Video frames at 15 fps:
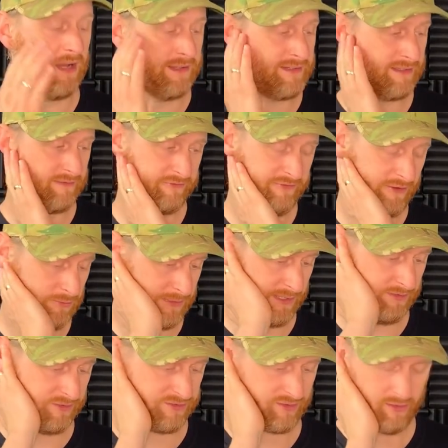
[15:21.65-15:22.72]
I didn't film it
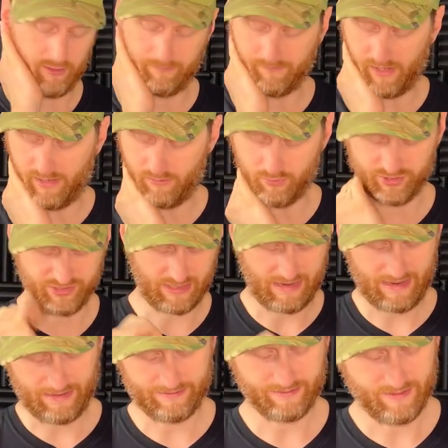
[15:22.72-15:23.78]
at the time. I wish I
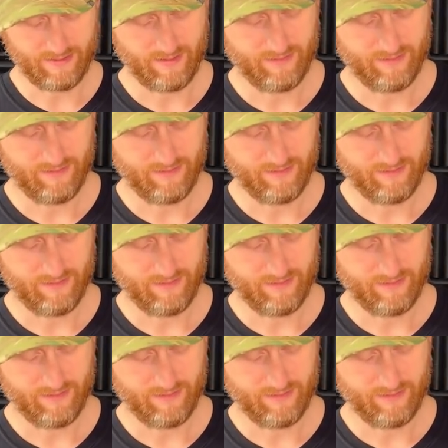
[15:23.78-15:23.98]
had.